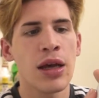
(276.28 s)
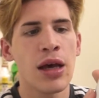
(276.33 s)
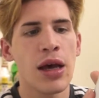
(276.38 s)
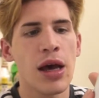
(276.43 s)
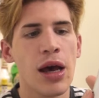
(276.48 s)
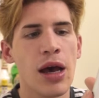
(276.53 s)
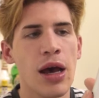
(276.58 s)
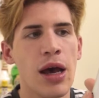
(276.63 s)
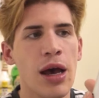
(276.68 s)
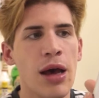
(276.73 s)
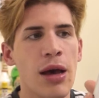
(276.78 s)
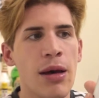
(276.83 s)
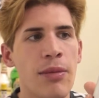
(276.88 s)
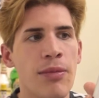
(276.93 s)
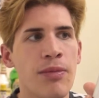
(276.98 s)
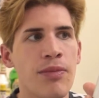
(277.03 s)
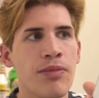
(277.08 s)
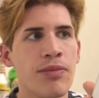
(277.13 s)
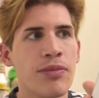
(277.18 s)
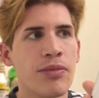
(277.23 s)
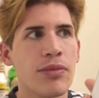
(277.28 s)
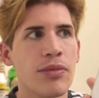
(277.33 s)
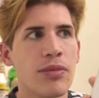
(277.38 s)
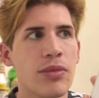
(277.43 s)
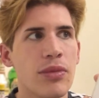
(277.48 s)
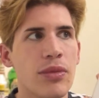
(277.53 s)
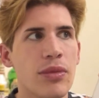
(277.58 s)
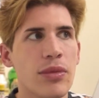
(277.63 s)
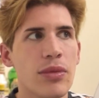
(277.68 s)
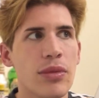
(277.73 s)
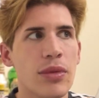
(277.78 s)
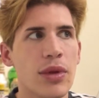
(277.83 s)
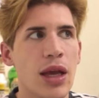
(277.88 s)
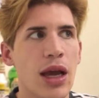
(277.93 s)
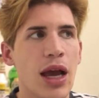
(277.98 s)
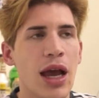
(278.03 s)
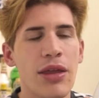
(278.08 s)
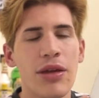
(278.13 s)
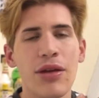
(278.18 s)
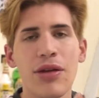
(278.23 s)

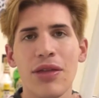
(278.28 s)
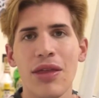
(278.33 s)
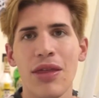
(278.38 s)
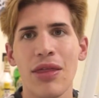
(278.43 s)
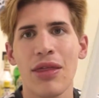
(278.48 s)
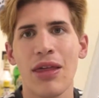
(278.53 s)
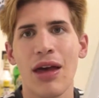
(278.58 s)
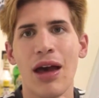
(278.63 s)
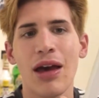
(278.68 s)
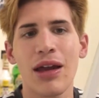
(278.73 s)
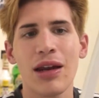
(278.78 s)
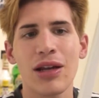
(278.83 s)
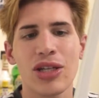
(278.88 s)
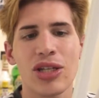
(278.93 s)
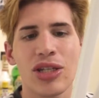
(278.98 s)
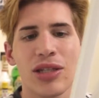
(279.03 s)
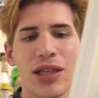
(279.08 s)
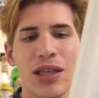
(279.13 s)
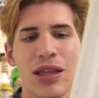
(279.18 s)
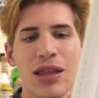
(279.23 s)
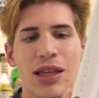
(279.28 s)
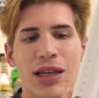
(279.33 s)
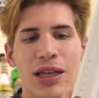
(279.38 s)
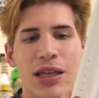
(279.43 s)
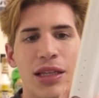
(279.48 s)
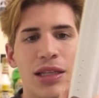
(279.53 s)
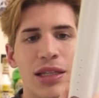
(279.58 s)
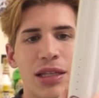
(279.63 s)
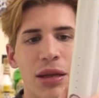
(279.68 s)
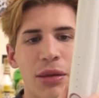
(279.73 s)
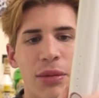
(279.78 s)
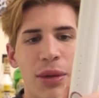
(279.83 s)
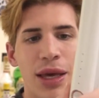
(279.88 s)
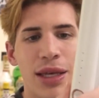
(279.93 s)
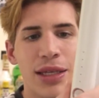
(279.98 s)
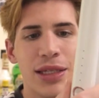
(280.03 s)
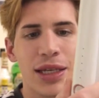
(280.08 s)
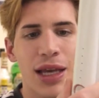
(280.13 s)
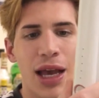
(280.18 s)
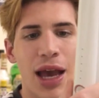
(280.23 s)
Other than that, I just think like it's an
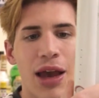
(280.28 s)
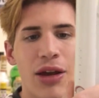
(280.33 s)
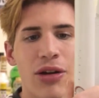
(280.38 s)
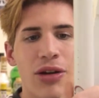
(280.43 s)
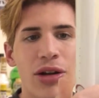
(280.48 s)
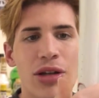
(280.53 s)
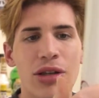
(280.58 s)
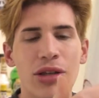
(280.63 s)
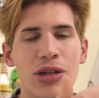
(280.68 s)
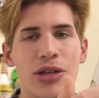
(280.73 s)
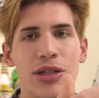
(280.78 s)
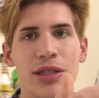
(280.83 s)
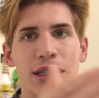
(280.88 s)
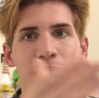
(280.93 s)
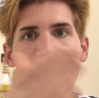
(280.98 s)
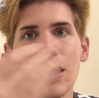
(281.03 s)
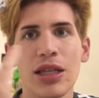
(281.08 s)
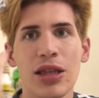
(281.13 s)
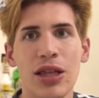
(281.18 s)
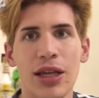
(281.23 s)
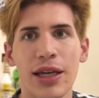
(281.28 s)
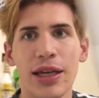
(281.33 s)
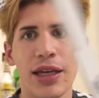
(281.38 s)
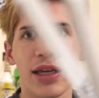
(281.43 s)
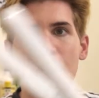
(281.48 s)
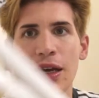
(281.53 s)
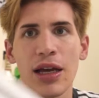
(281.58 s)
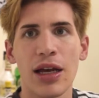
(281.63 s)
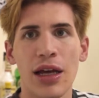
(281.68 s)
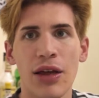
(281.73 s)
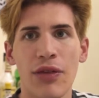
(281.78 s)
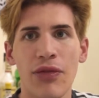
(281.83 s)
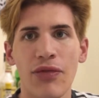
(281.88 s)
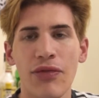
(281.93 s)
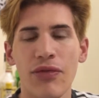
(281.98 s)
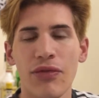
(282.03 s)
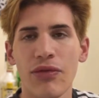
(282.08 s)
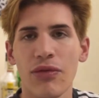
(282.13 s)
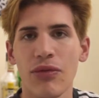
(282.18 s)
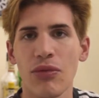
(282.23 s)
amazing iron. Now you see like
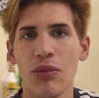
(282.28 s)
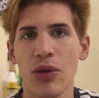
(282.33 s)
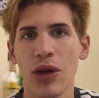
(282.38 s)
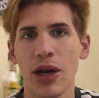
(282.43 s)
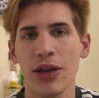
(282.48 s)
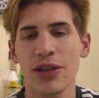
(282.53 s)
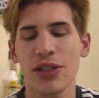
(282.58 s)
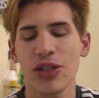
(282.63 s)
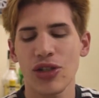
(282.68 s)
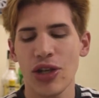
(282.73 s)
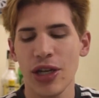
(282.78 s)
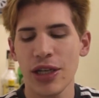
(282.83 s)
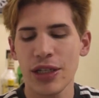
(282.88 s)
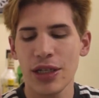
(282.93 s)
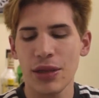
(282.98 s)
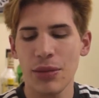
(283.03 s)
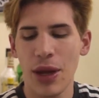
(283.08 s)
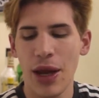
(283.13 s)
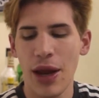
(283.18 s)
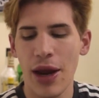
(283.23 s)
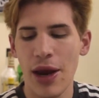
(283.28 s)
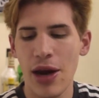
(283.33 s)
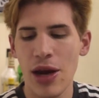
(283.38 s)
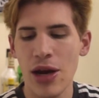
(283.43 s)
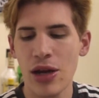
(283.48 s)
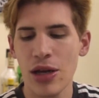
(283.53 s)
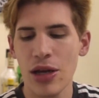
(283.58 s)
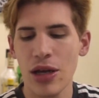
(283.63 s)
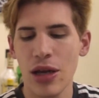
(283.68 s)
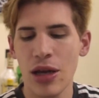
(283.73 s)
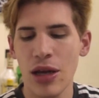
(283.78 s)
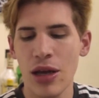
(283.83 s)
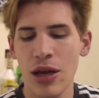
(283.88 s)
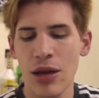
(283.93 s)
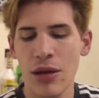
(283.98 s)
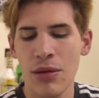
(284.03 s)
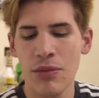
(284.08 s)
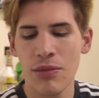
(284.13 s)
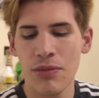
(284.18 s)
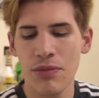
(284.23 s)
when I straighten my hair,
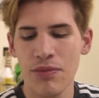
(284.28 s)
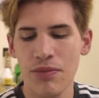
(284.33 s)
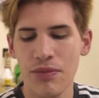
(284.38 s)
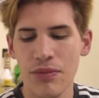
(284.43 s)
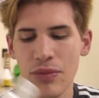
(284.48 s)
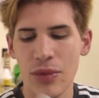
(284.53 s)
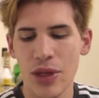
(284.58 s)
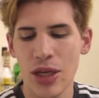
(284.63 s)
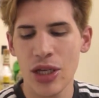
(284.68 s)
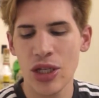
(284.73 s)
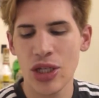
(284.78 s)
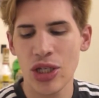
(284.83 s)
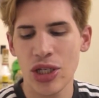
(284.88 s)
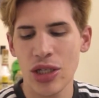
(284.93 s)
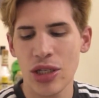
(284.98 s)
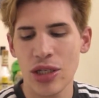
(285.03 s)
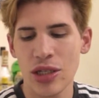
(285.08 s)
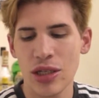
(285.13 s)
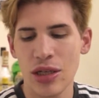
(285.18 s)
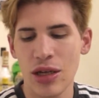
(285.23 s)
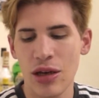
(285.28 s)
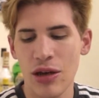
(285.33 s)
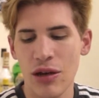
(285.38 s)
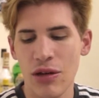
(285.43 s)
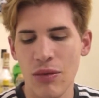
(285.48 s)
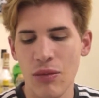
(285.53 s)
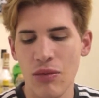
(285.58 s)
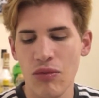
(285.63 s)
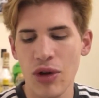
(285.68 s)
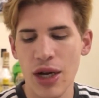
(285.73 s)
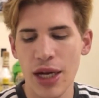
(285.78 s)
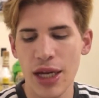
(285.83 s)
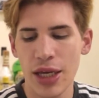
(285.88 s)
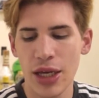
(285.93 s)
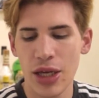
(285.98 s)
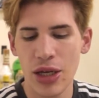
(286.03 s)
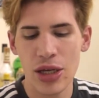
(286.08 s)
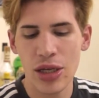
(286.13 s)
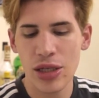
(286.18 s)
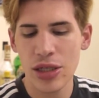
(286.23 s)
it's just really
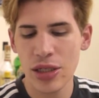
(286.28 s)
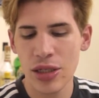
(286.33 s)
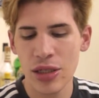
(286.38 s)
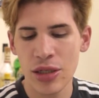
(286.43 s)
good.